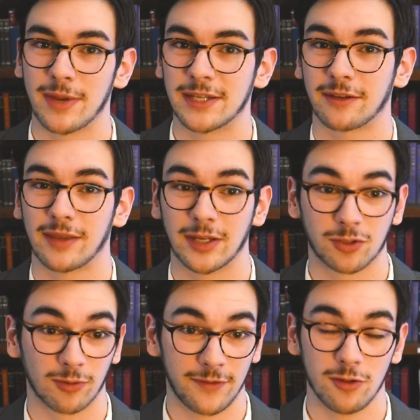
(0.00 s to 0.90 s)
basically, I
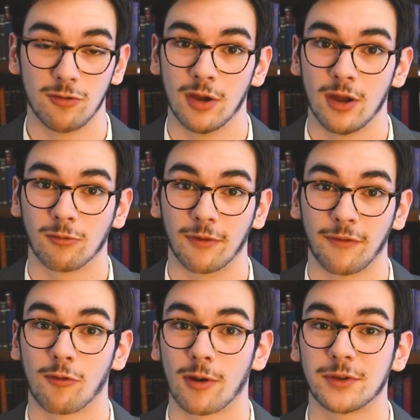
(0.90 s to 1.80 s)
just review
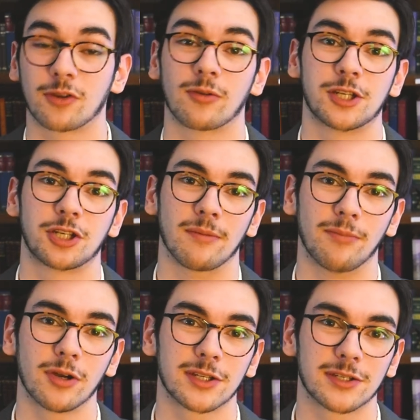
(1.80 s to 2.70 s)
Reformed Christian
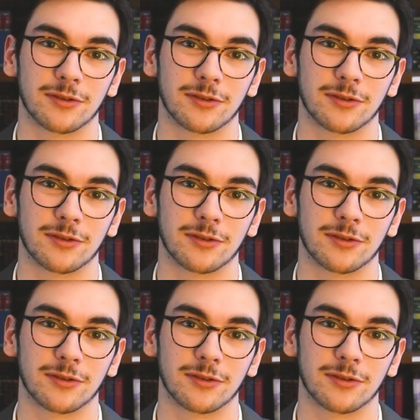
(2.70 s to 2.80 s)
books,